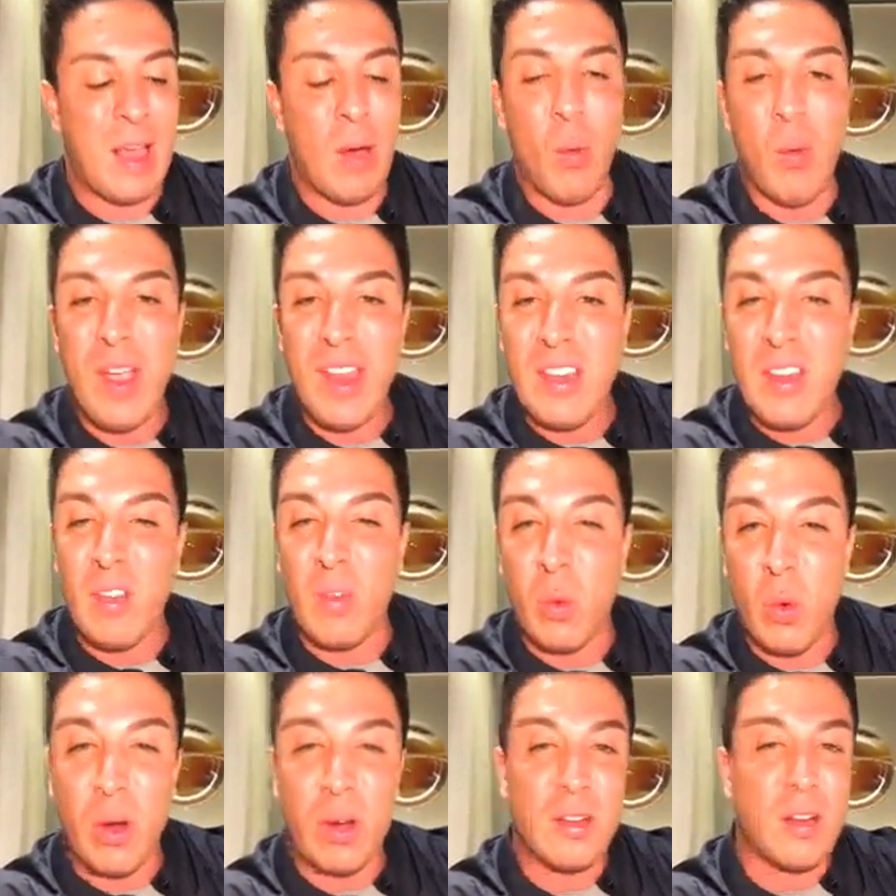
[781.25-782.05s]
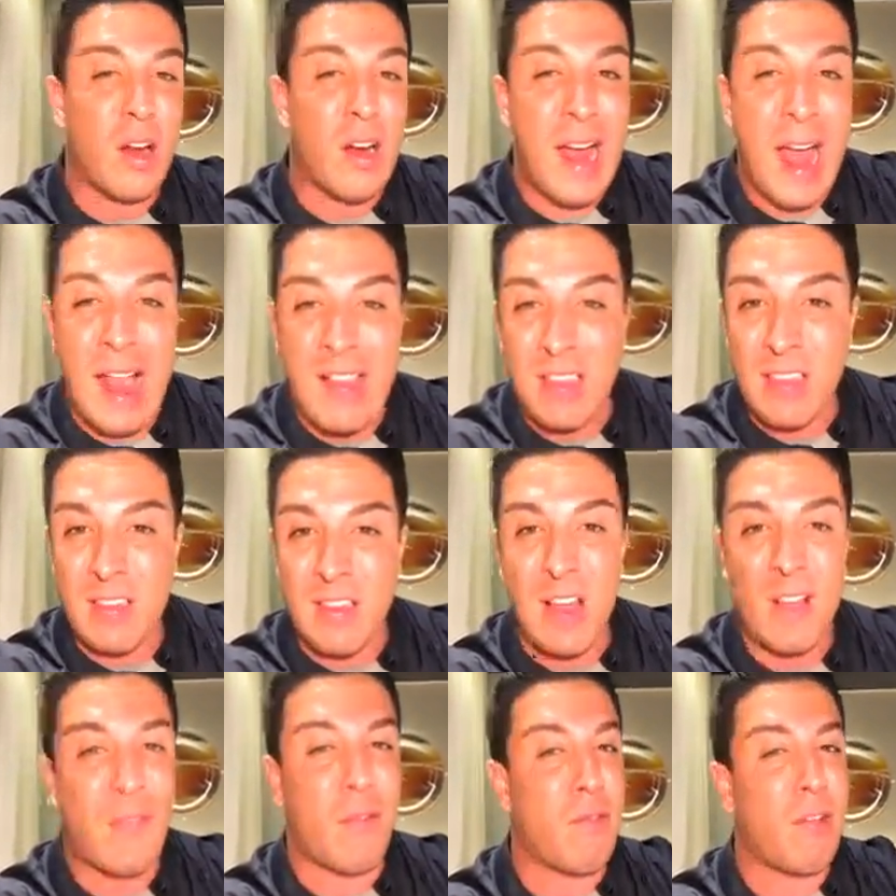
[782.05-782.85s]
we just worked our asses
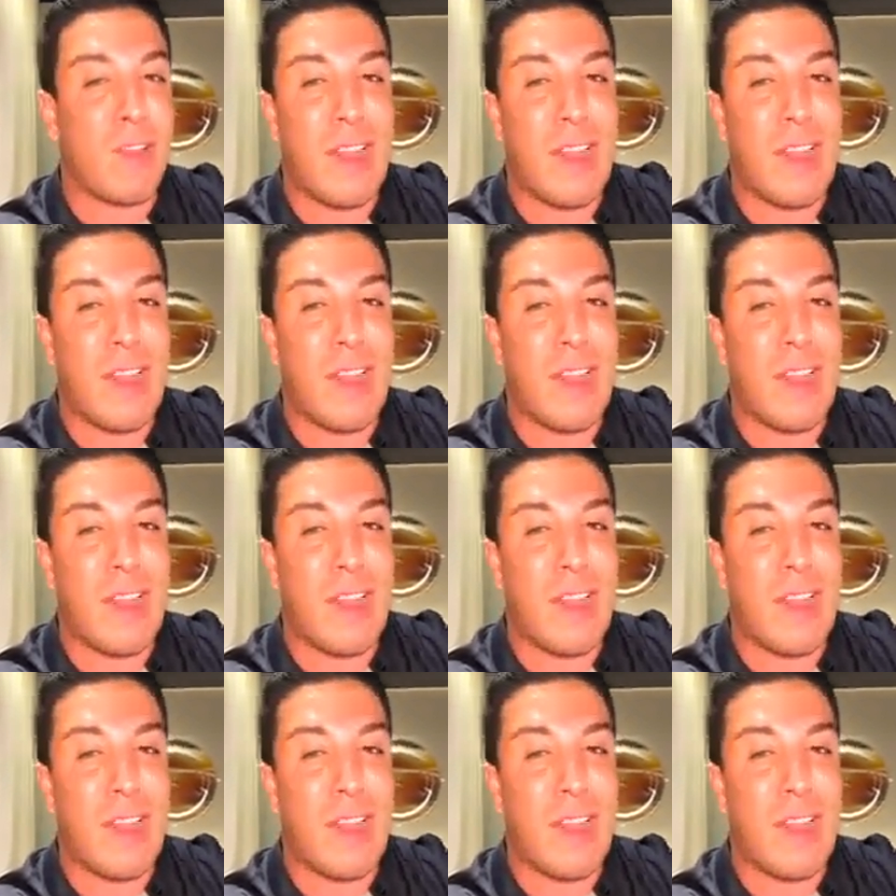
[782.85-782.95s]
off over the